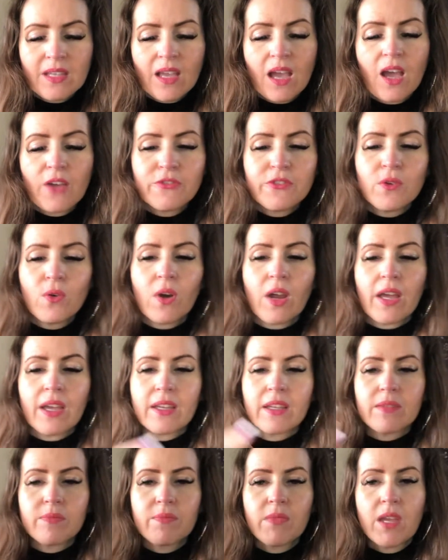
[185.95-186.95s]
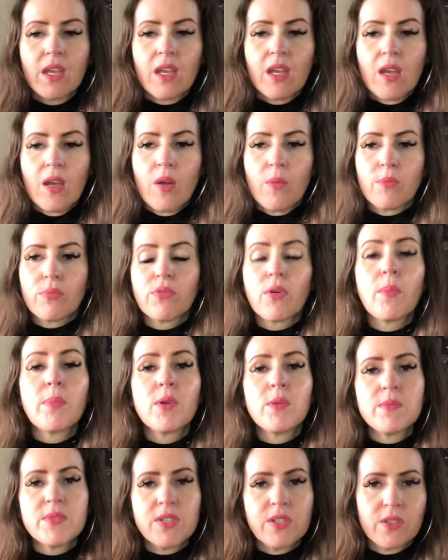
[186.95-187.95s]
I feel like
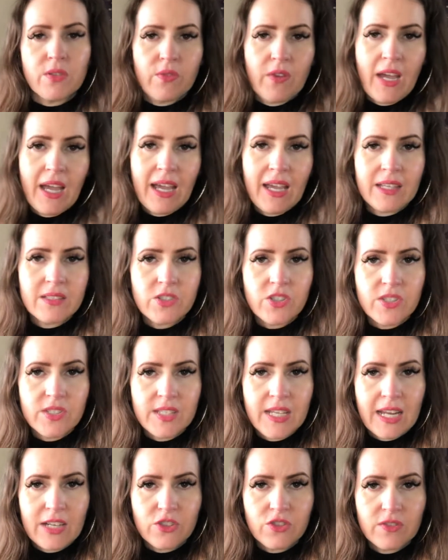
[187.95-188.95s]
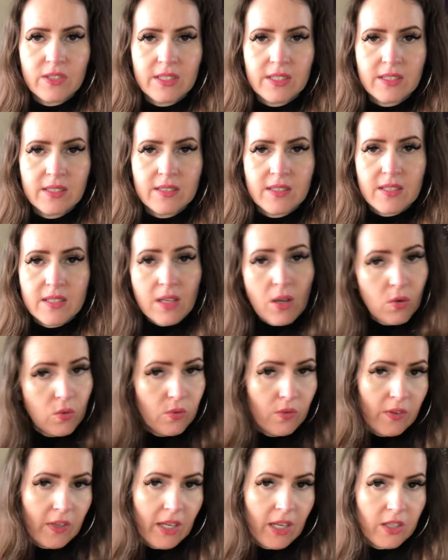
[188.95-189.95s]
problems that you've had just naturally
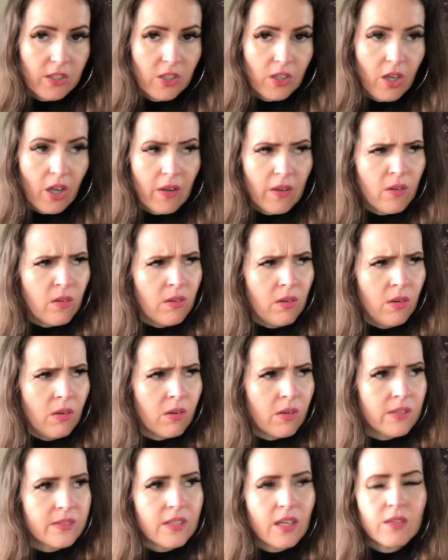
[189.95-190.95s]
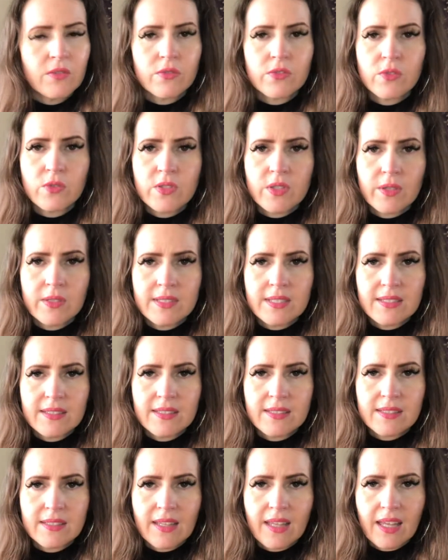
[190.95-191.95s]
dissolving, and you go, oh, I don't feel so
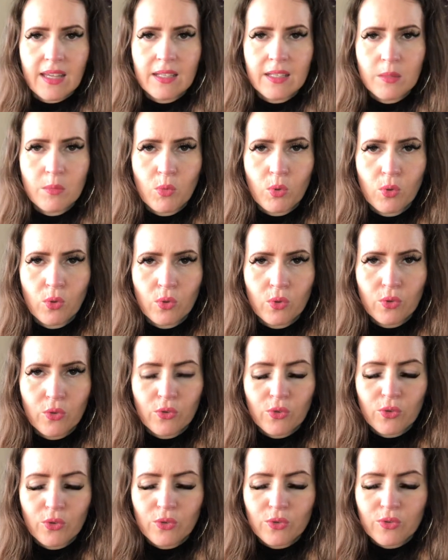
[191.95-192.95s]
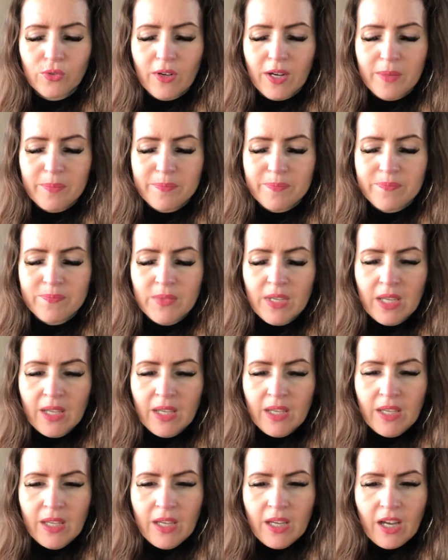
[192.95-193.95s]
addicted to that anymore, or
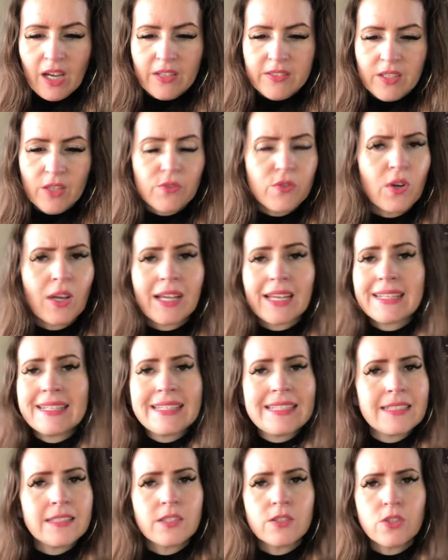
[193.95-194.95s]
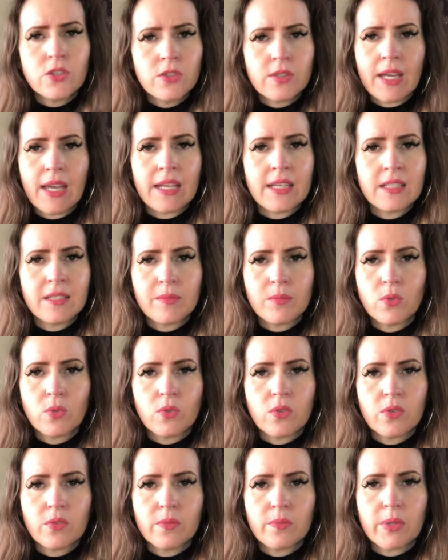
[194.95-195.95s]
I don't feel like I need to do that
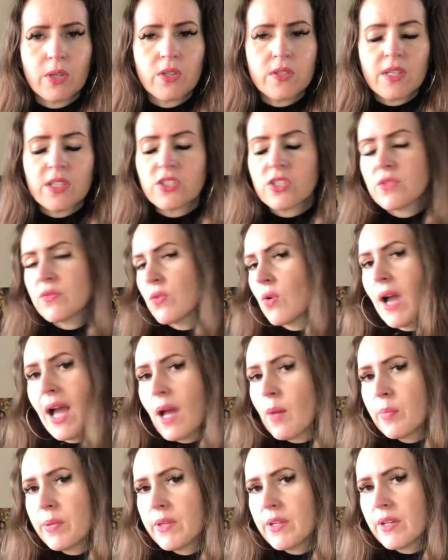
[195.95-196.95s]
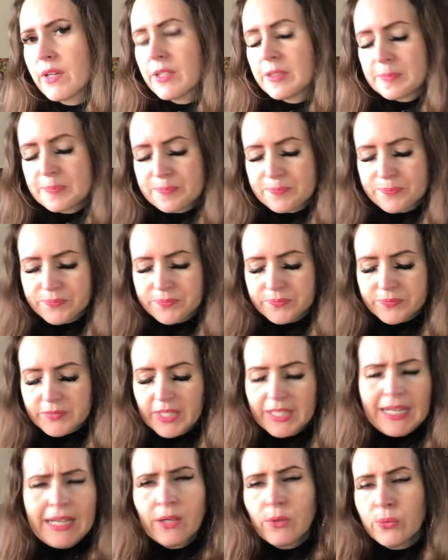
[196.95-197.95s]
anymore because I just feel happier
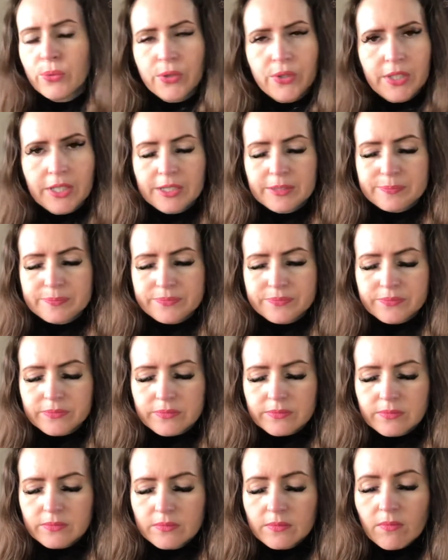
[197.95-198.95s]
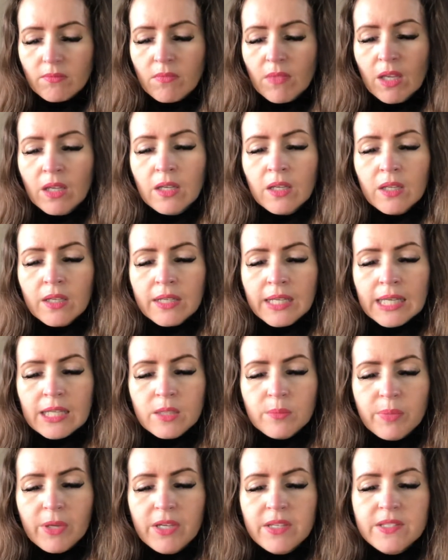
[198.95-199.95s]
and healthier. Now the
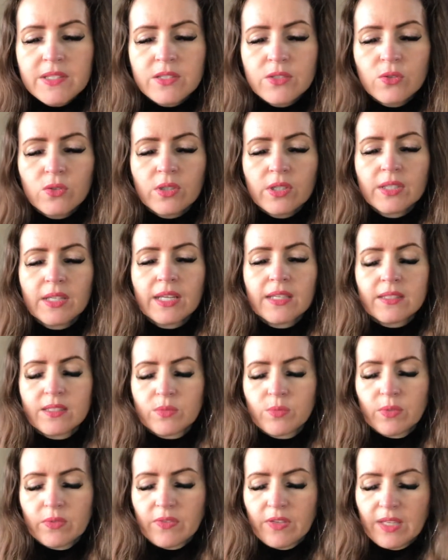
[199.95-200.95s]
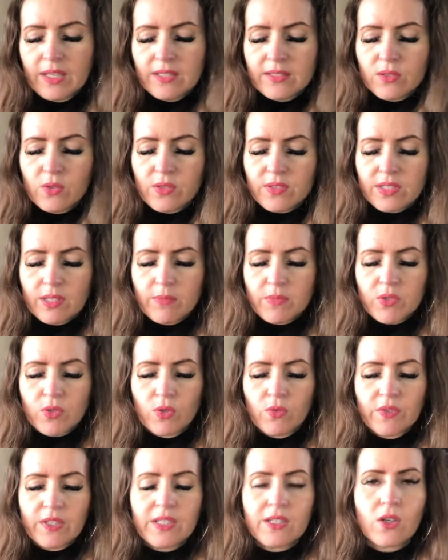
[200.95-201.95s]
person you're connected with here has got some
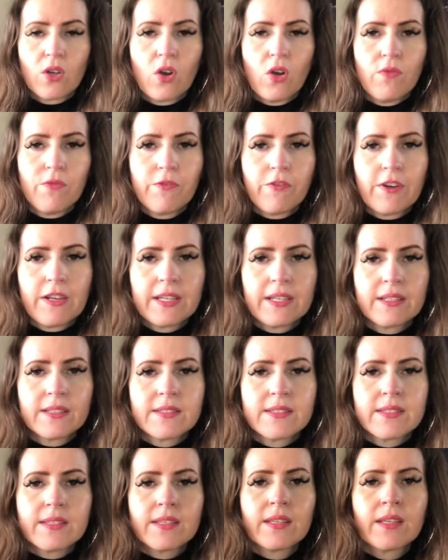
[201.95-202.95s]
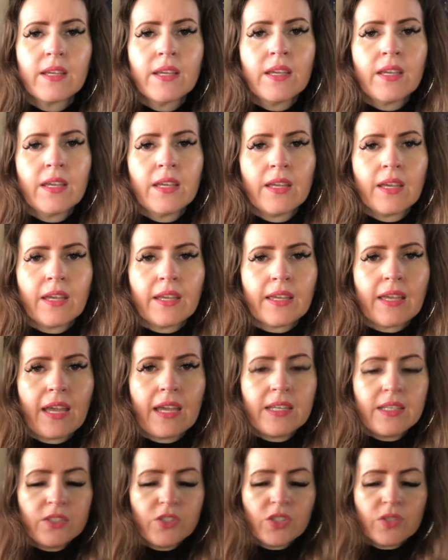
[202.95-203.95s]
sort of inner conflict, okay,
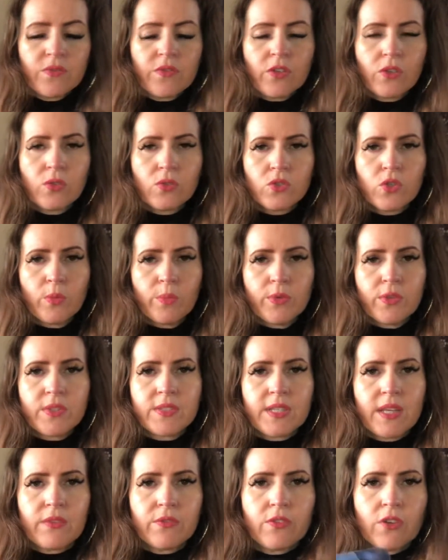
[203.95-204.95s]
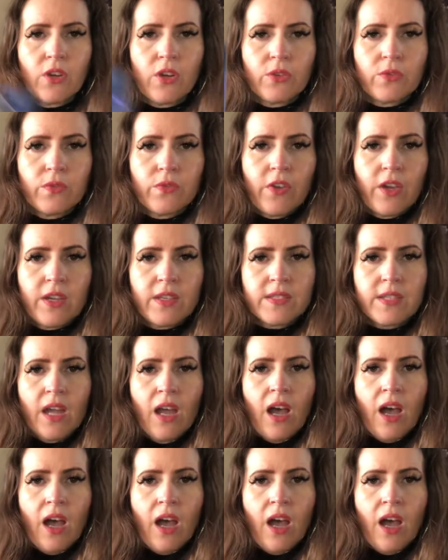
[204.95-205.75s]
and it just fell on top of the Death card reverse.